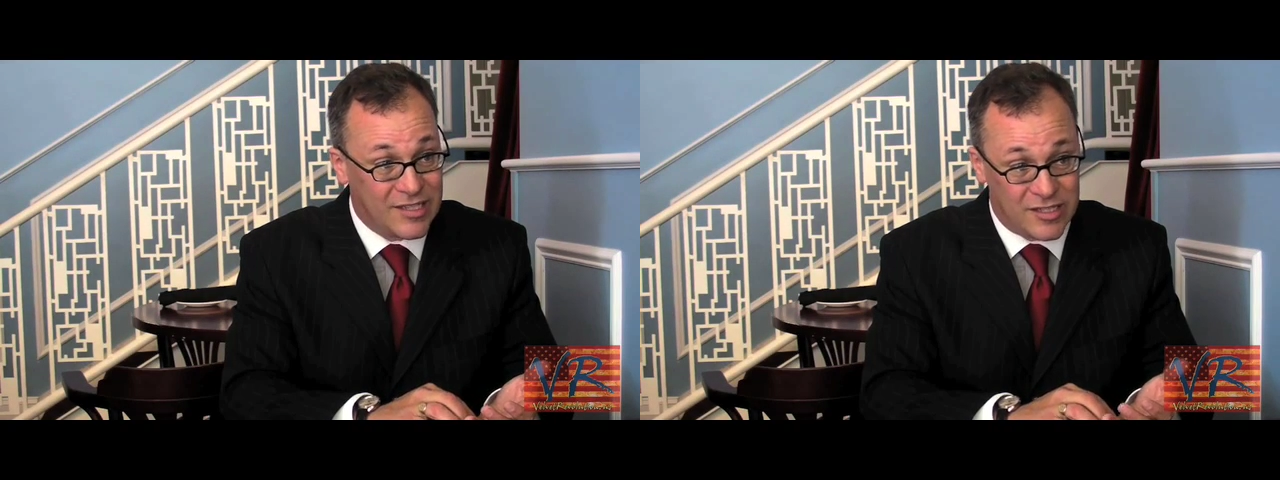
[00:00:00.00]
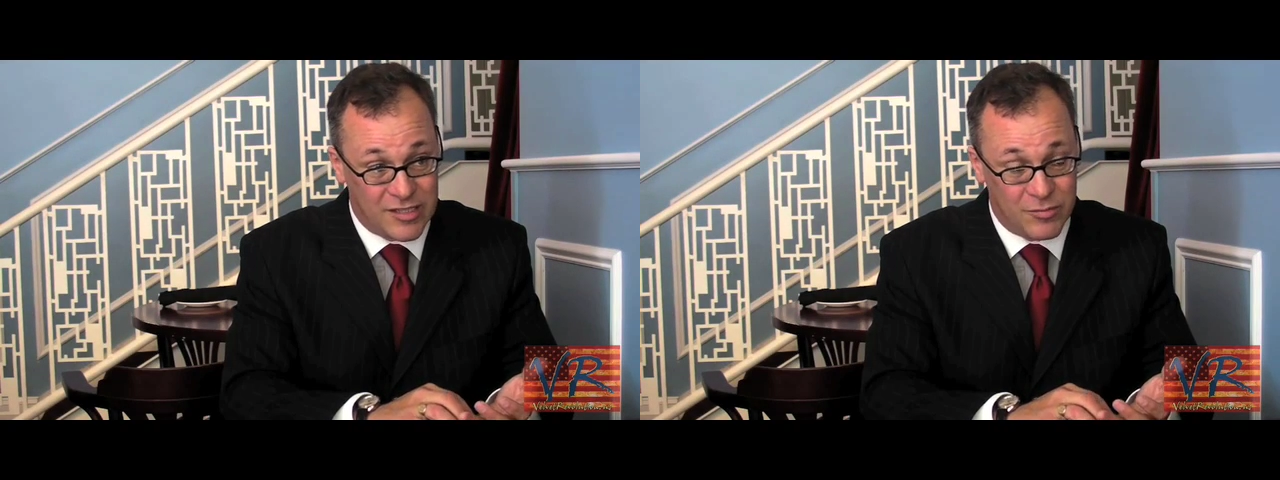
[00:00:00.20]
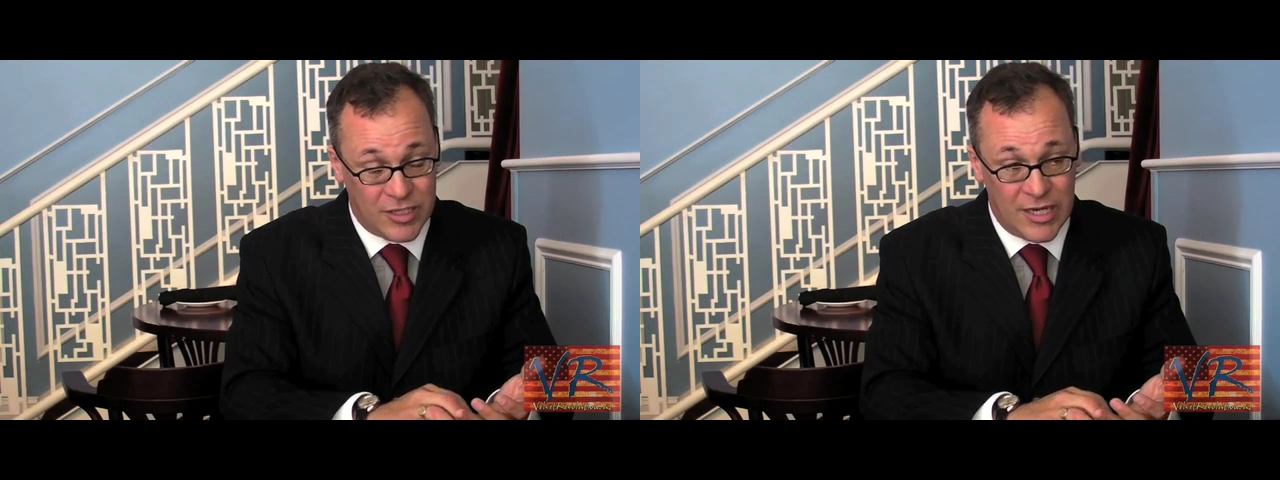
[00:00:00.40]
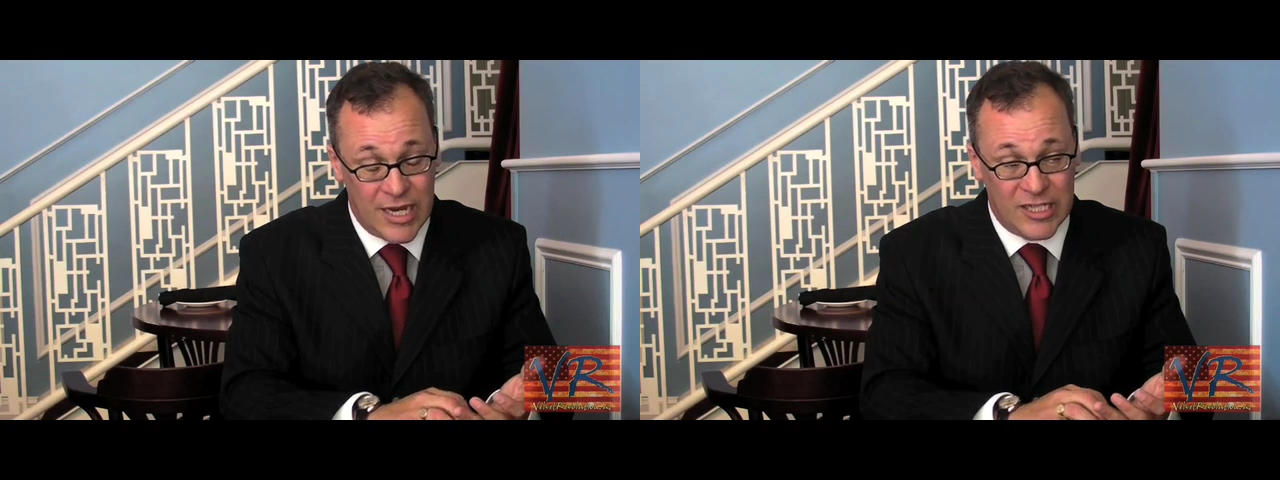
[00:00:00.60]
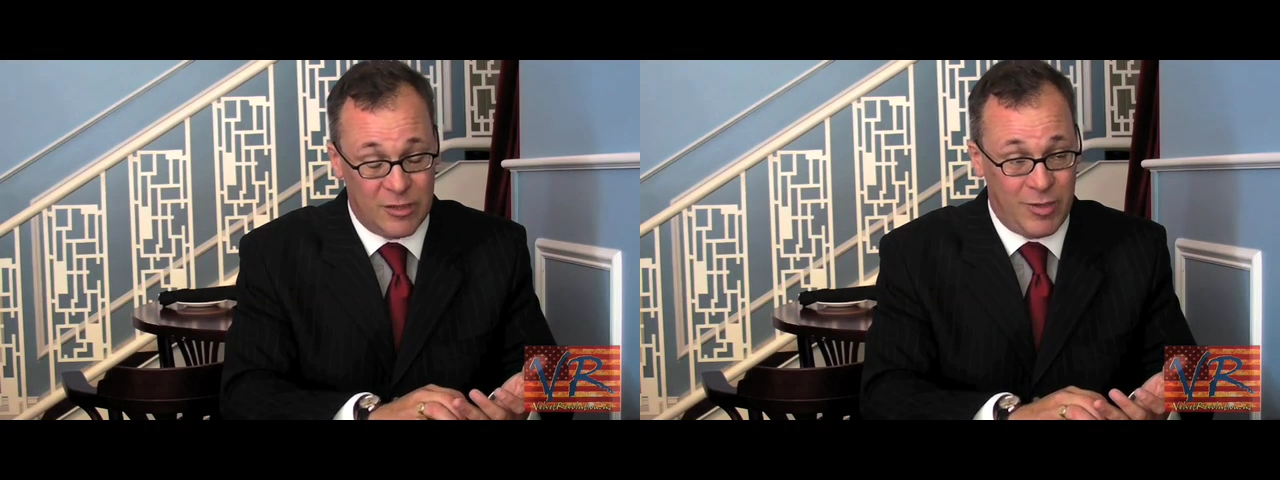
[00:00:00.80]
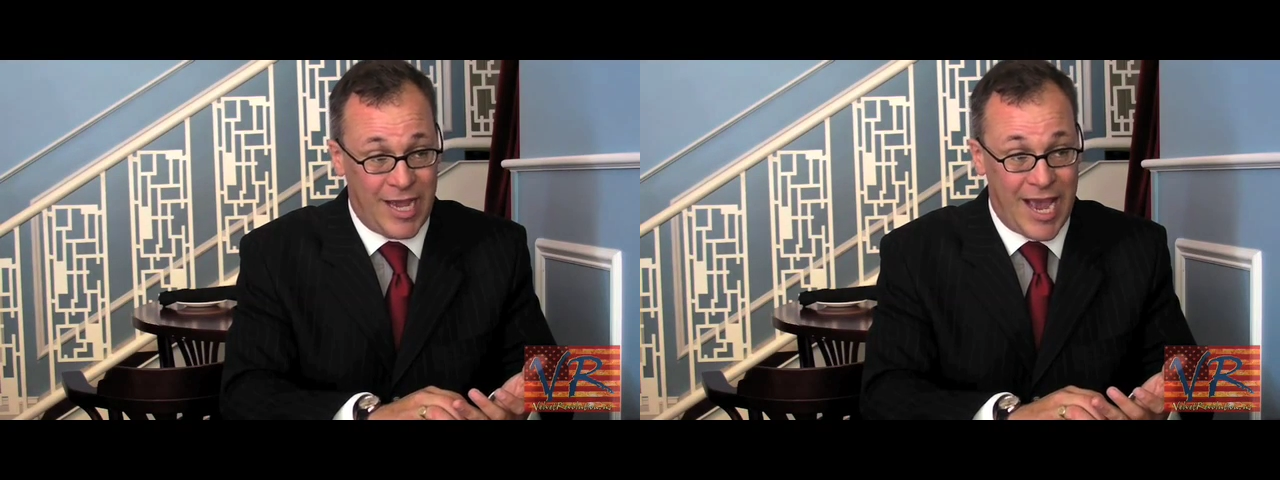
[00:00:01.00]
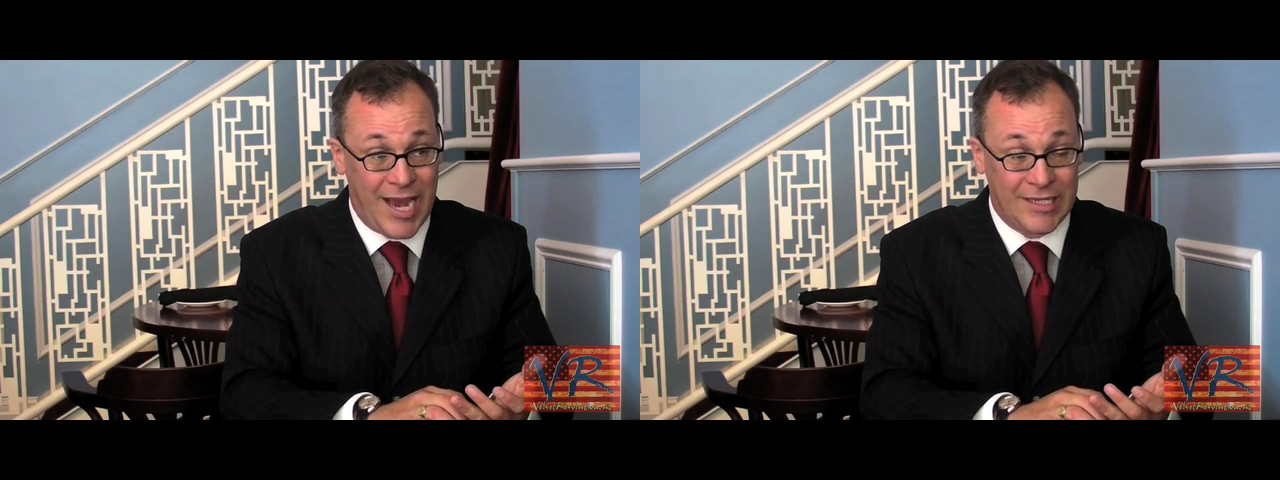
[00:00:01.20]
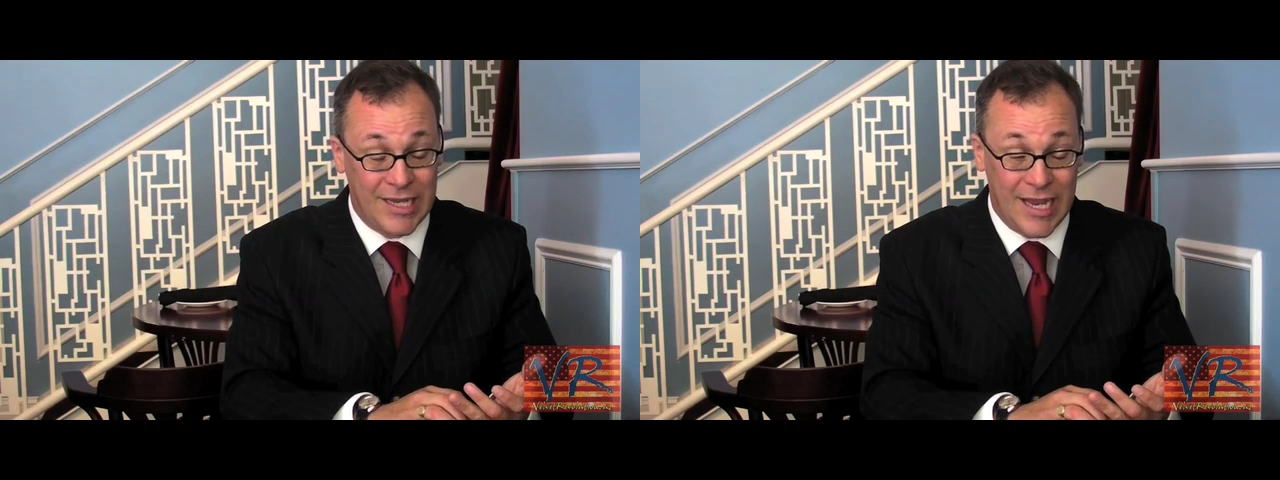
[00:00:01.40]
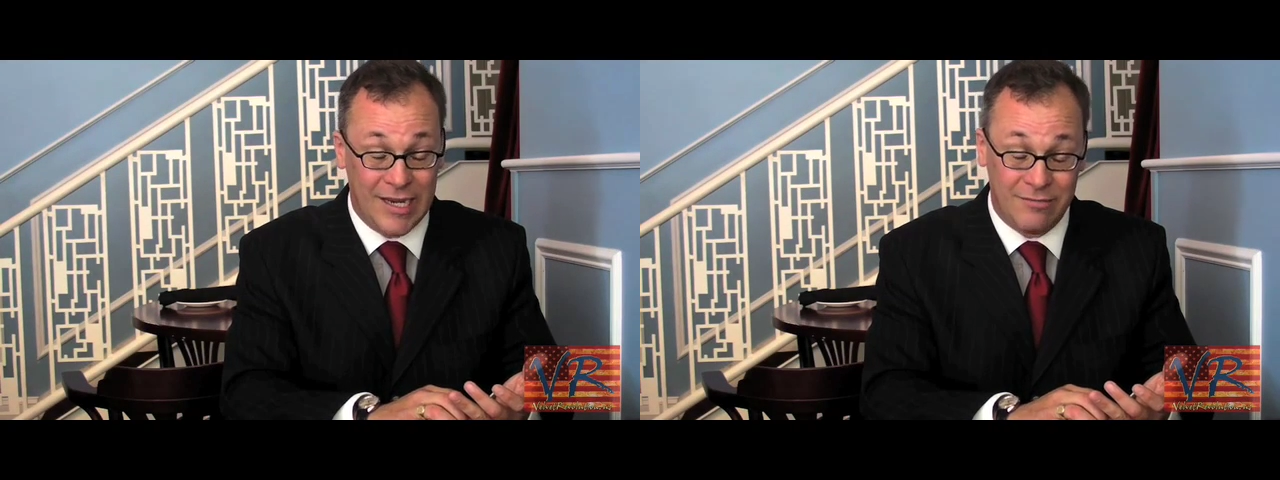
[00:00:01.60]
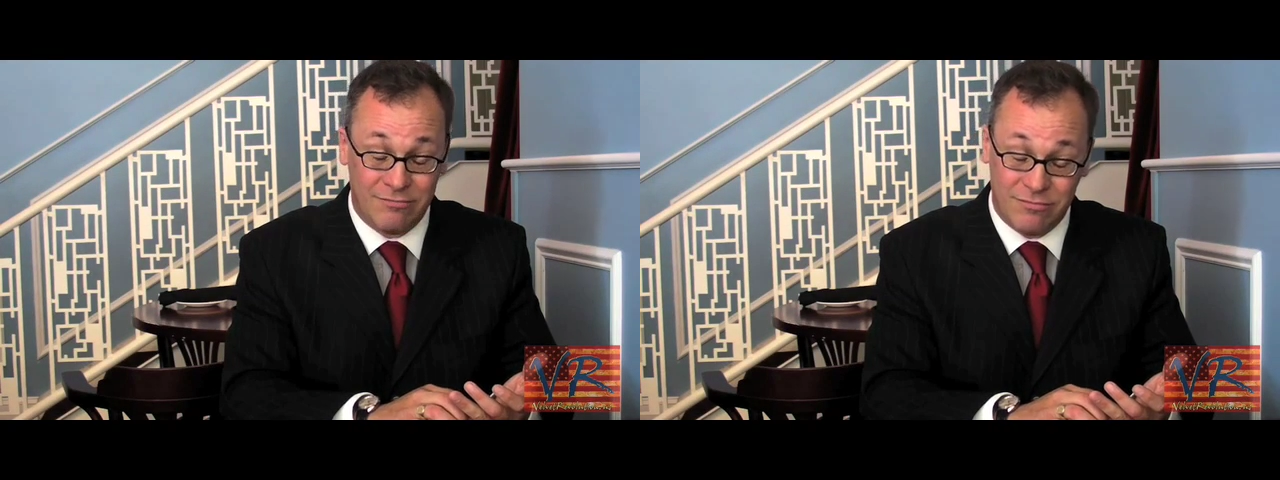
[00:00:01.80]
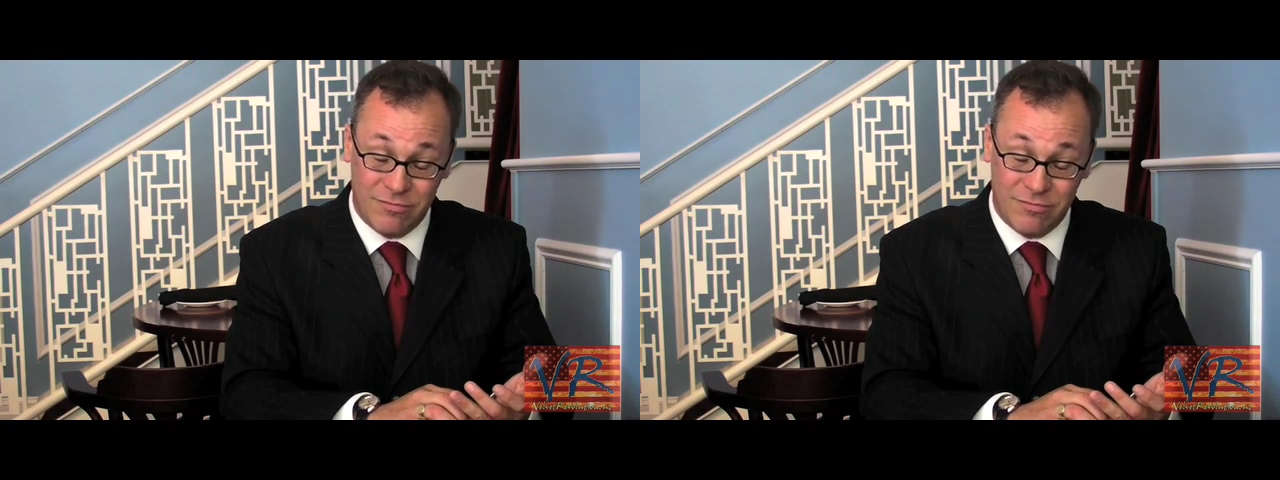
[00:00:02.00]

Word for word: systems can easily be hacked and